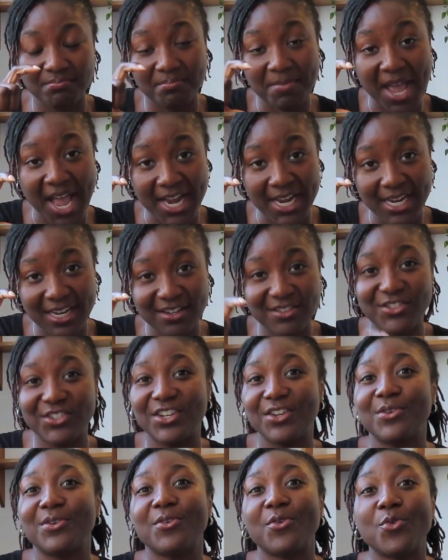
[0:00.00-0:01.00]
package
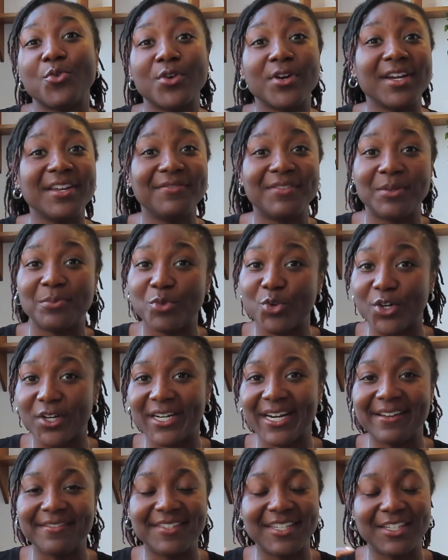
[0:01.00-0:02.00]
or even
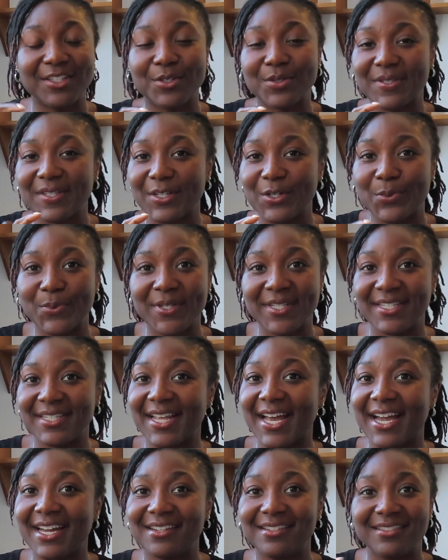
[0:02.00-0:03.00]
more. I've seen those little ones
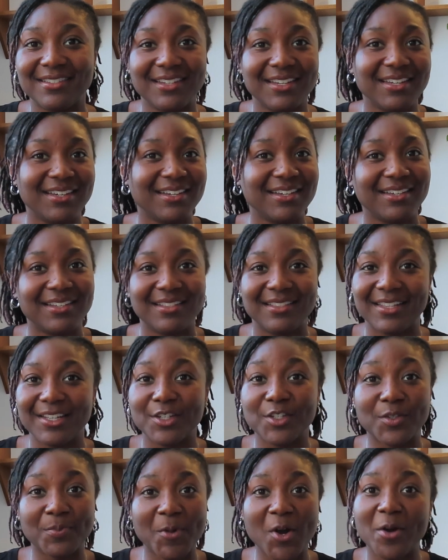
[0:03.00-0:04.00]
that
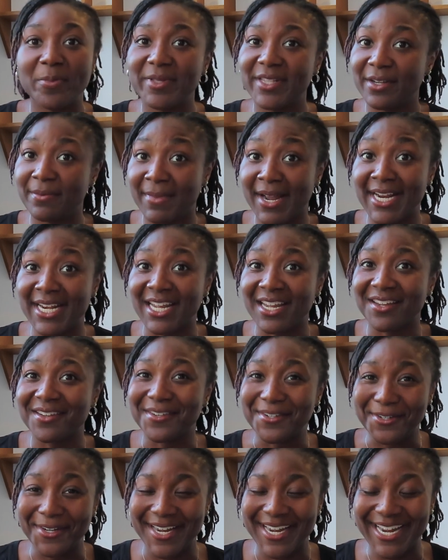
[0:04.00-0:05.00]
they're small but they're mighty,
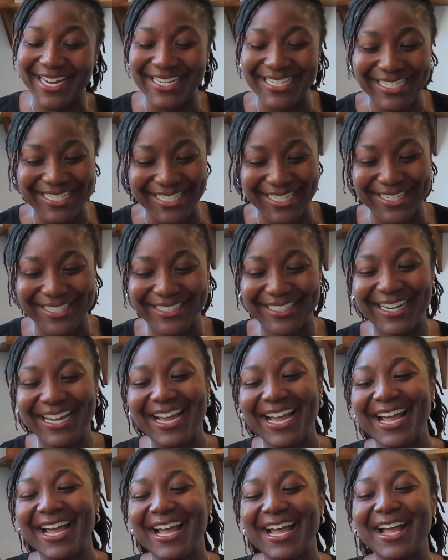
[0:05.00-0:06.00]
okay? So
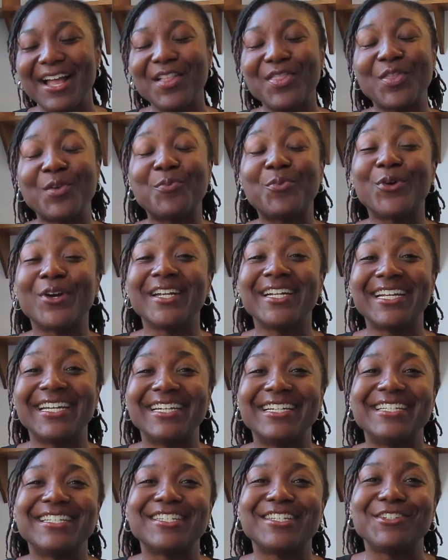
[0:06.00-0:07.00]
the point
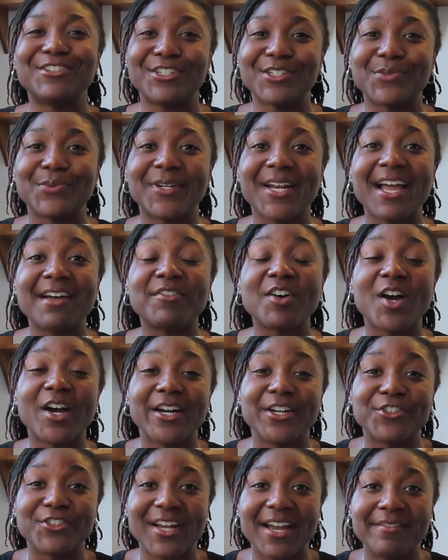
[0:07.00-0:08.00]
is you just want to have a
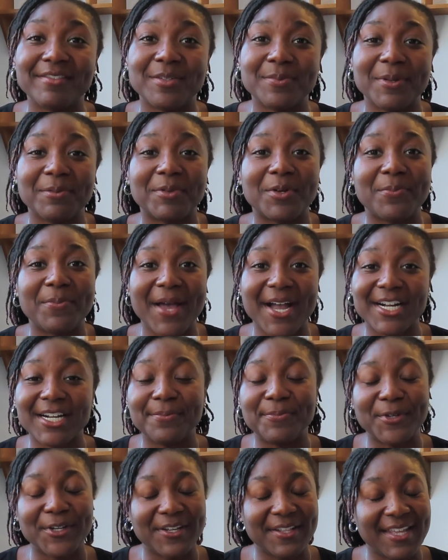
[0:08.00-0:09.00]
hard drive to be able to back
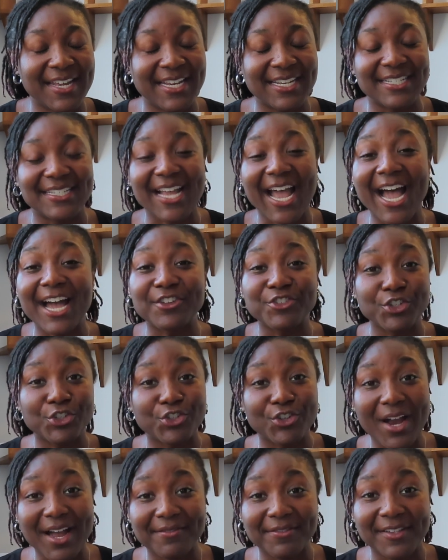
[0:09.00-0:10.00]
up your things as you're
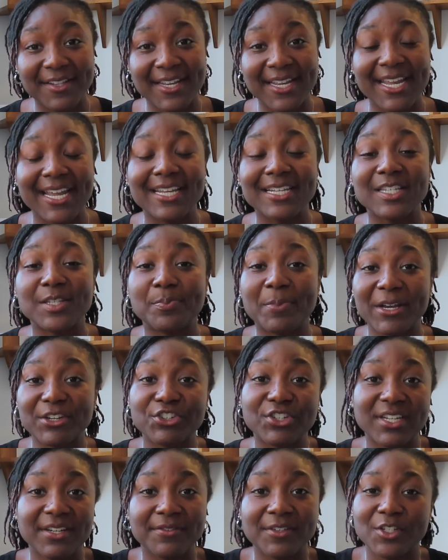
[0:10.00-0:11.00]
traveling,
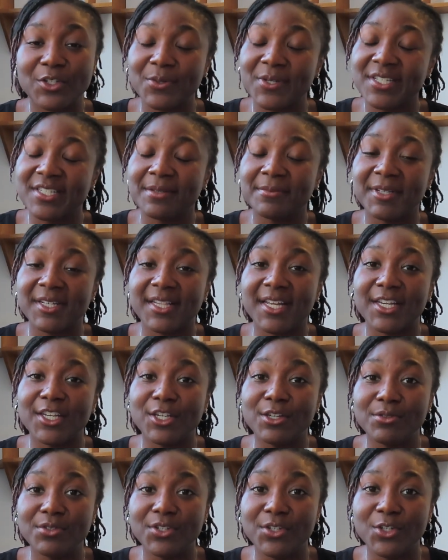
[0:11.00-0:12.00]
especially if you're doing something like
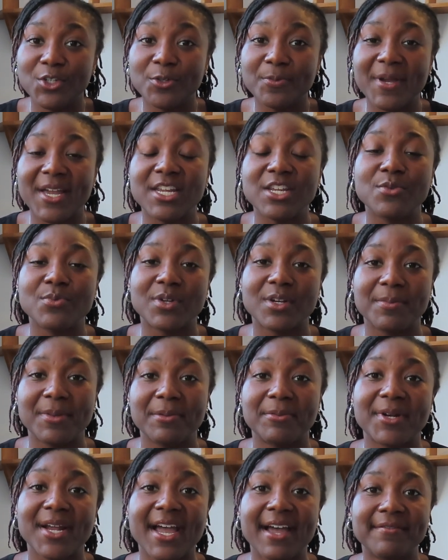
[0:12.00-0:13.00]
YouTube and you want to be
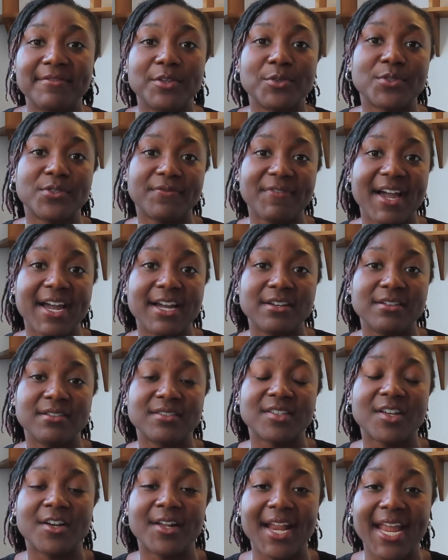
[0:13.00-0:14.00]
able to have those
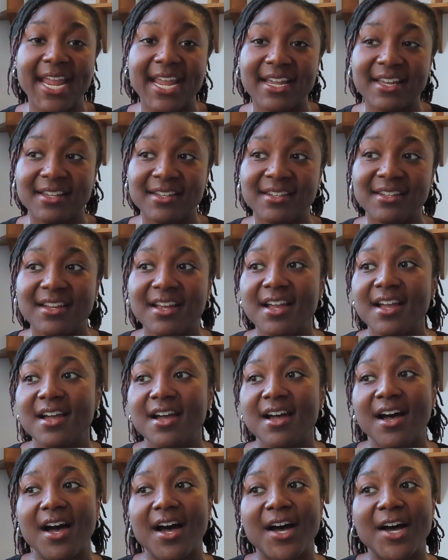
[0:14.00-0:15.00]
files on hand.
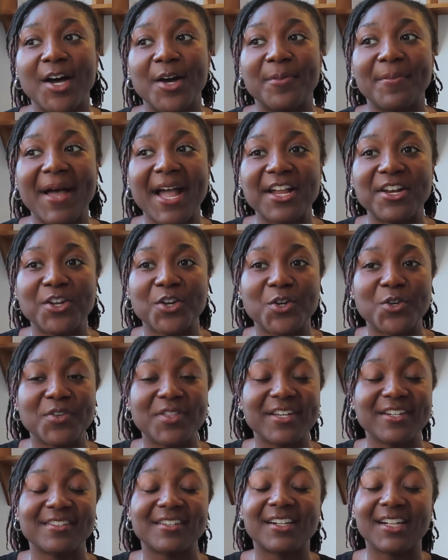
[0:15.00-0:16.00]
I know
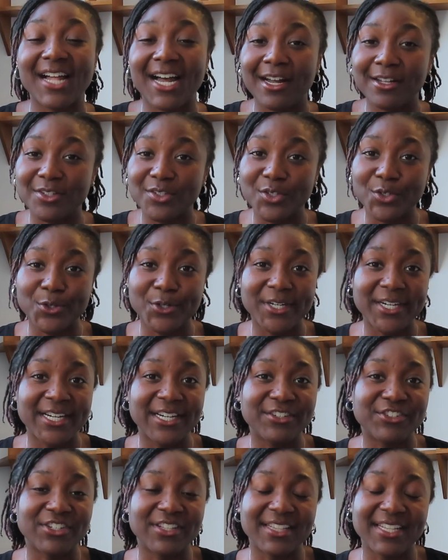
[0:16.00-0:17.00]
there's cloud
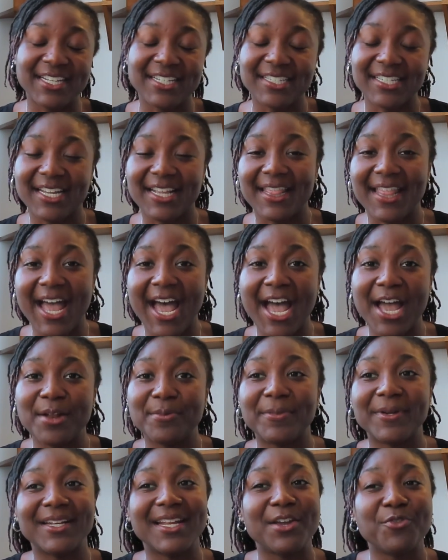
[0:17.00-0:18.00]
storage and things like
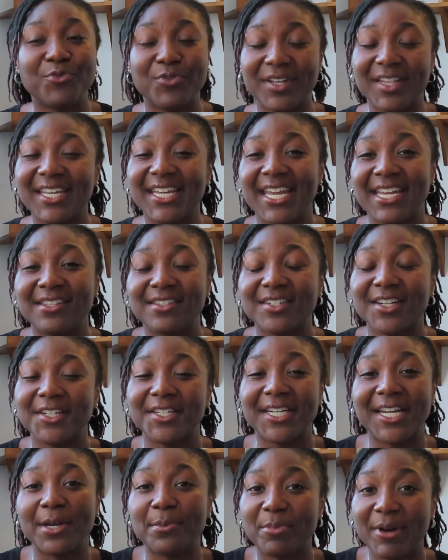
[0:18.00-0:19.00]
that, but it really can start
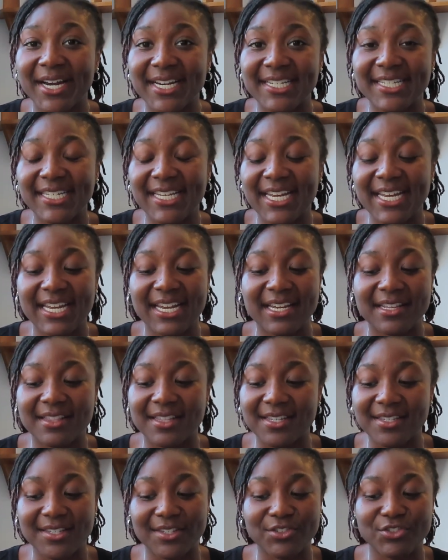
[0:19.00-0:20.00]
to get pricey, and
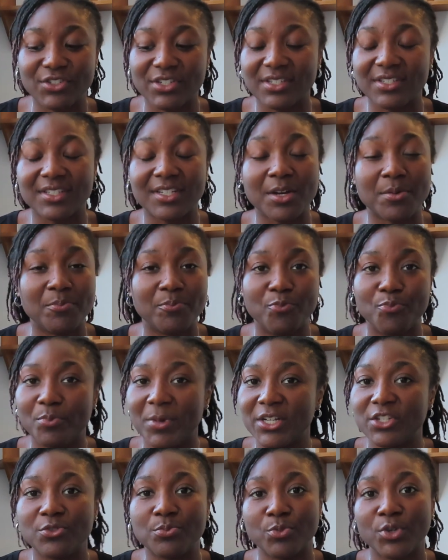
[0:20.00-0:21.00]
this is just a
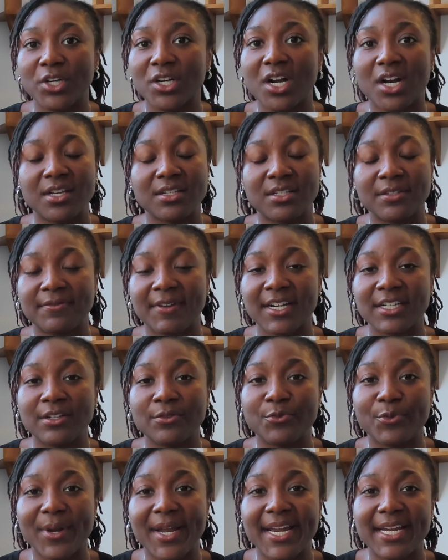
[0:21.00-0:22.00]
much more
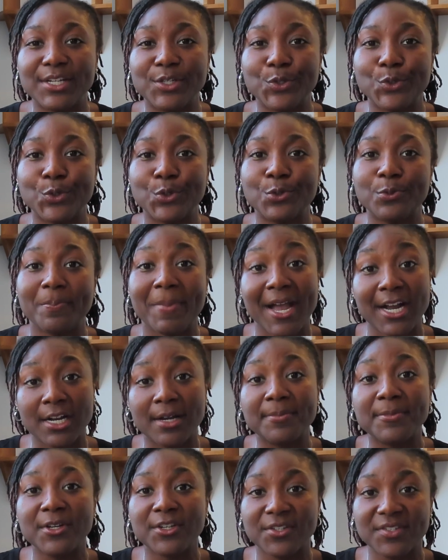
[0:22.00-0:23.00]
cost-effective way to back
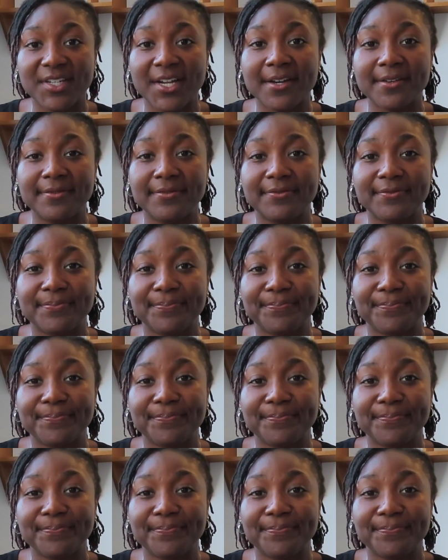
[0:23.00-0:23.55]
up your stuff.